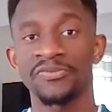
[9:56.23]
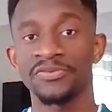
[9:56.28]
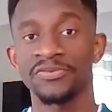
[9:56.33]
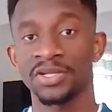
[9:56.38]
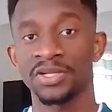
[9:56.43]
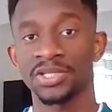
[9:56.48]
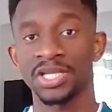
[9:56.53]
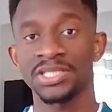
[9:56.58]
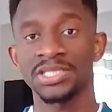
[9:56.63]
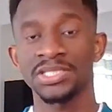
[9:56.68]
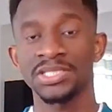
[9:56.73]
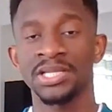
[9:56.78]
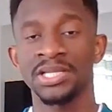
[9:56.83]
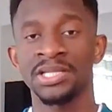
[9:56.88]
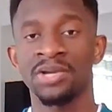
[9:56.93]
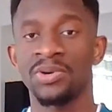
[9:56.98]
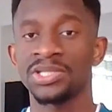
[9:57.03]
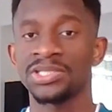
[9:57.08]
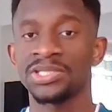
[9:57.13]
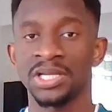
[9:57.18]
with Dr.
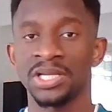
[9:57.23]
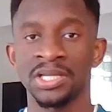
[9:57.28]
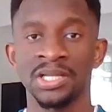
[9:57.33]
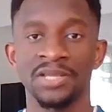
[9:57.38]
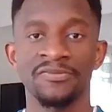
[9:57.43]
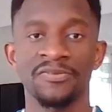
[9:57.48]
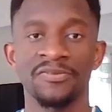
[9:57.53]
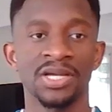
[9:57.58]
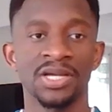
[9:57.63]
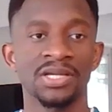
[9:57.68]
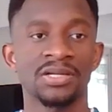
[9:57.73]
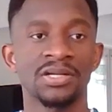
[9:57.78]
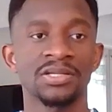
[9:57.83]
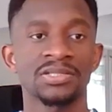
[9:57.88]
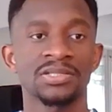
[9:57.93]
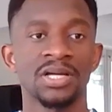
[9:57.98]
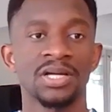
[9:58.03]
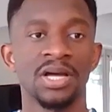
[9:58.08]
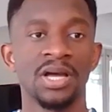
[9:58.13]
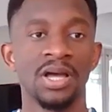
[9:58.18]
Tidiane Ouattara in Ivory
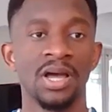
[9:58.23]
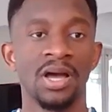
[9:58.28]
Coast.